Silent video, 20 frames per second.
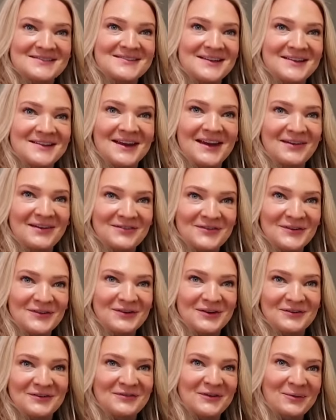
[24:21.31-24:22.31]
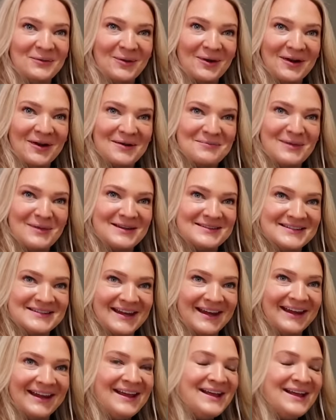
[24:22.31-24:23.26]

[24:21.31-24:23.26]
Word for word: Sunday and feel good for work on Monday.